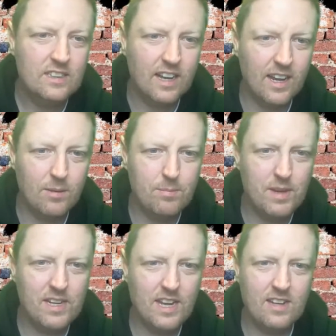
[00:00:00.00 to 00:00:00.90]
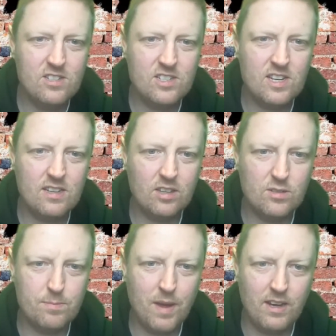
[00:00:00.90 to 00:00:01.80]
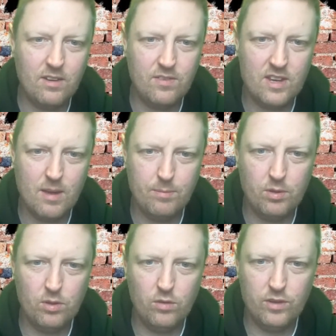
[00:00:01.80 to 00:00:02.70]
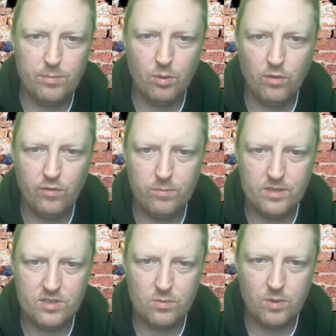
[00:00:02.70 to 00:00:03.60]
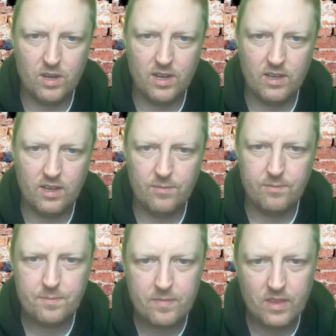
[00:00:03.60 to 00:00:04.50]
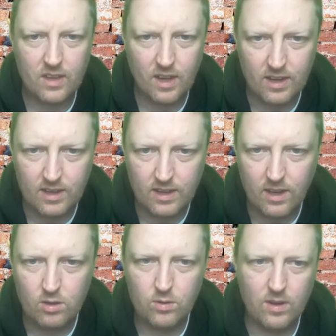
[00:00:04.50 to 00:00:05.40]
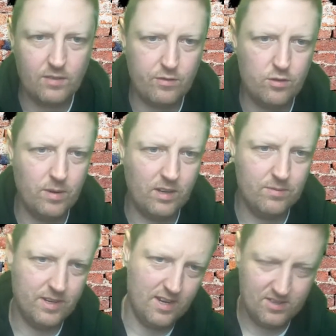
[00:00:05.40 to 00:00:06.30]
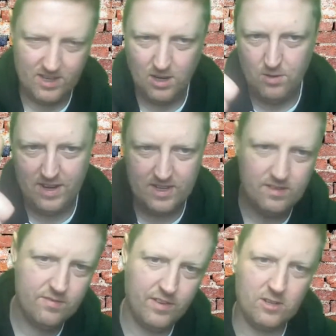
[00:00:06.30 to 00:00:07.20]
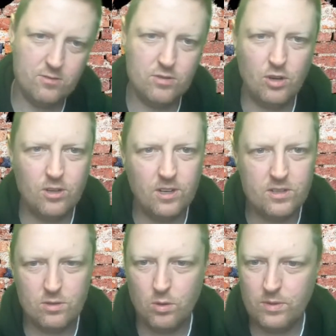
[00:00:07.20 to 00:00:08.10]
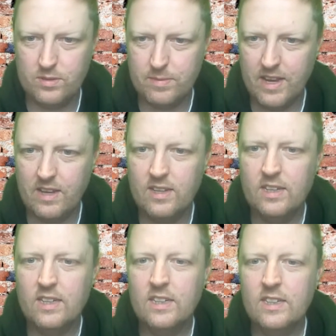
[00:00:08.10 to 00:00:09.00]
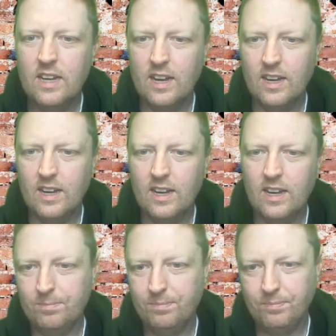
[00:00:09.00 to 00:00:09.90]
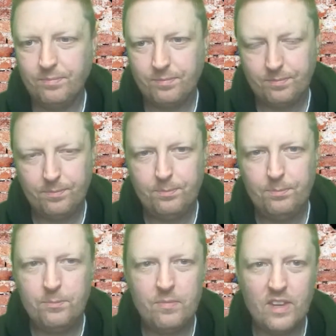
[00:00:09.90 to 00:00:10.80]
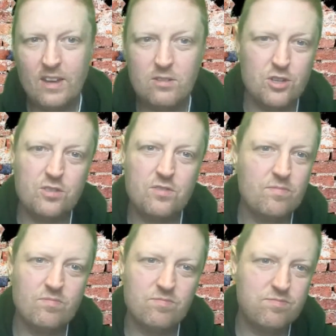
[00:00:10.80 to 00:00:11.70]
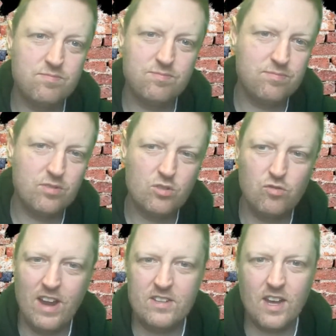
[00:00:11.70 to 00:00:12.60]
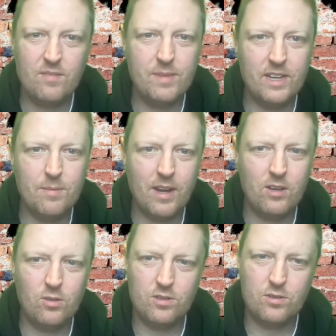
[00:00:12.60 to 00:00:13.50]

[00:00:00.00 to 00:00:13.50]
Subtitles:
Miggy instinct is back of the net, but lovely ball from Mr. Willock. Hello, at Through Black and White Eyes. Hello, Eddie. Thanks for joining as always, mate. It's just great to have Miggy back on the